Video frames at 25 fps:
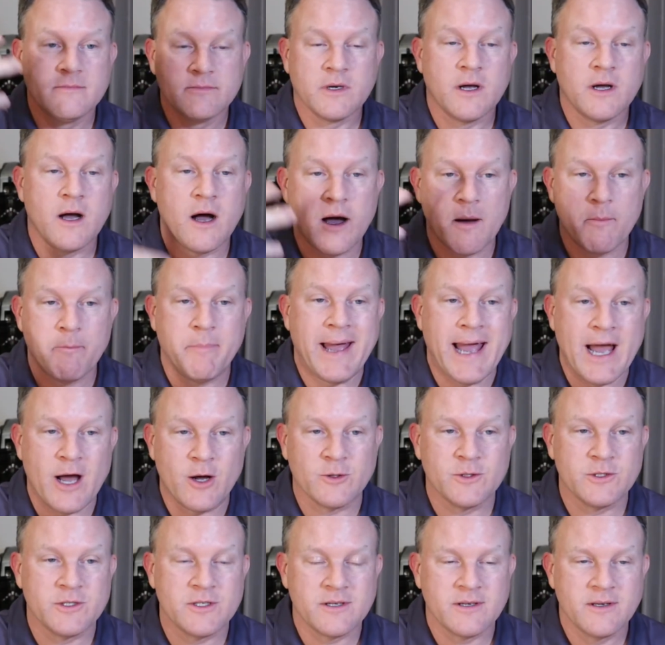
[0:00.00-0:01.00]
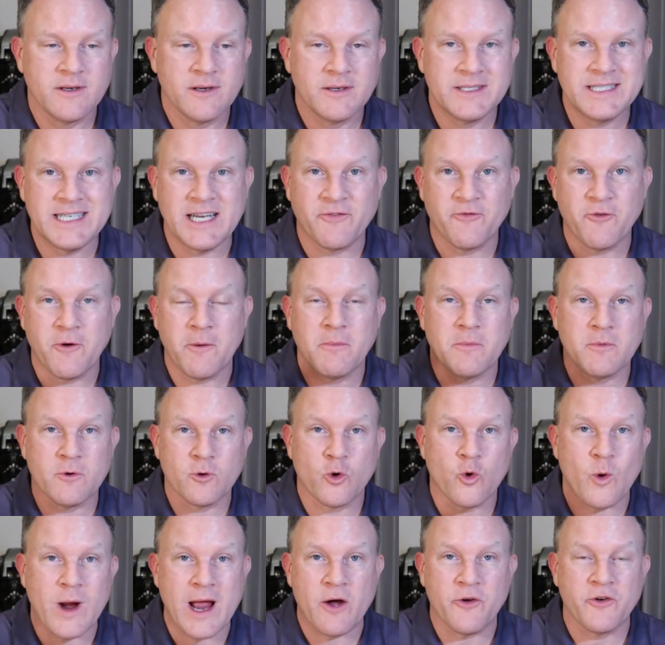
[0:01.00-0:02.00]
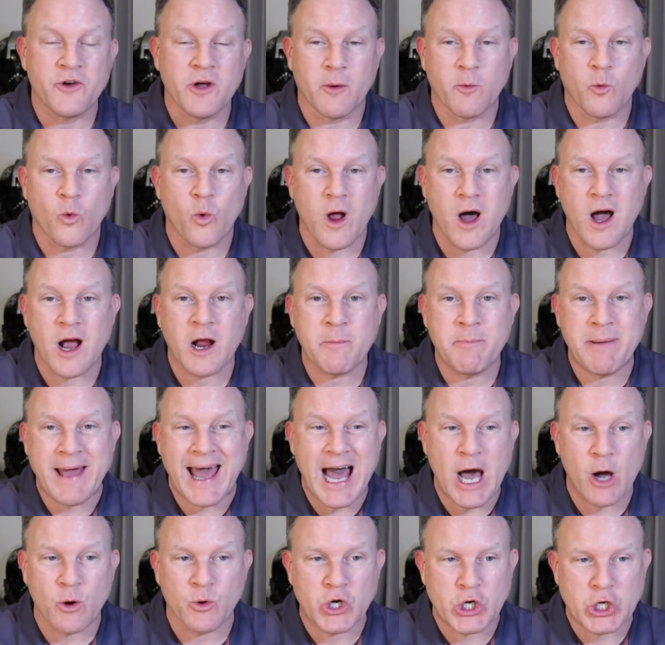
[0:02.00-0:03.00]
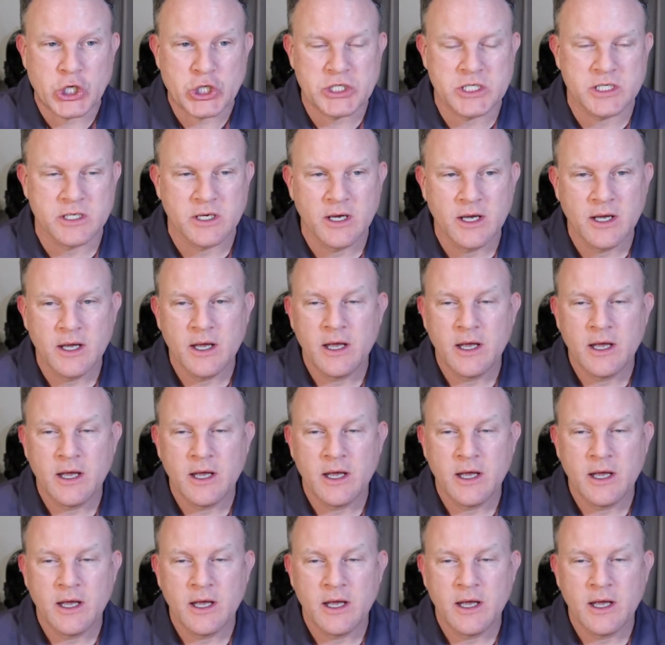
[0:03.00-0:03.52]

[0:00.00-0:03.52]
compounds, different ground up rock powders